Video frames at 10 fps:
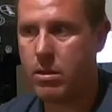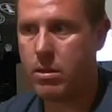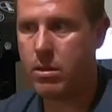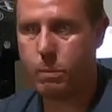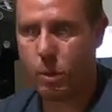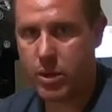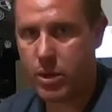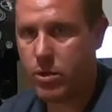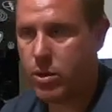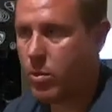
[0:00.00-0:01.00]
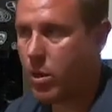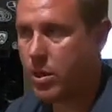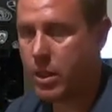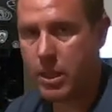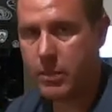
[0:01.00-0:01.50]
be produced, you want
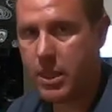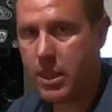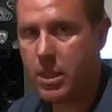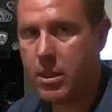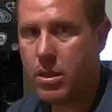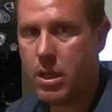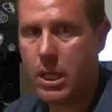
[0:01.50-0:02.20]
your gun to be done,